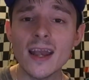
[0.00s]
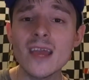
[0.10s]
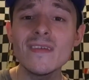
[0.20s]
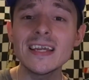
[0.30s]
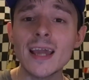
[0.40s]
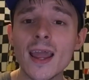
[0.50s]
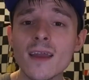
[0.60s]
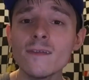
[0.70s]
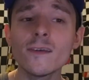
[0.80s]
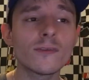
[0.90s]
Even
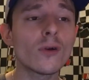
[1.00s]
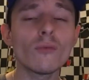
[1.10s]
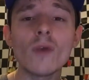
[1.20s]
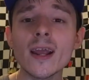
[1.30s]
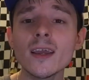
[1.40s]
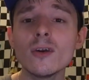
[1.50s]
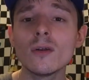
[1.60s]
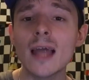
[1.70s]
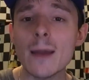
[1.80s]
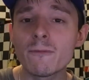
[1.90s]
Kansas, they're wrecking
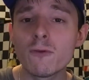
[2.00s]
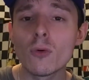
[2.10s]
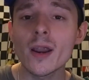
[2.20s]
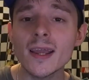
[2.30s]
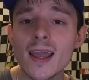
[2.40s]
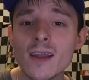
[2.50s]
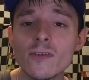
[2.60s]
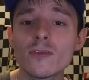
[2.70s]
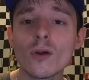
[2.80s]
on lap 4 at Kansas.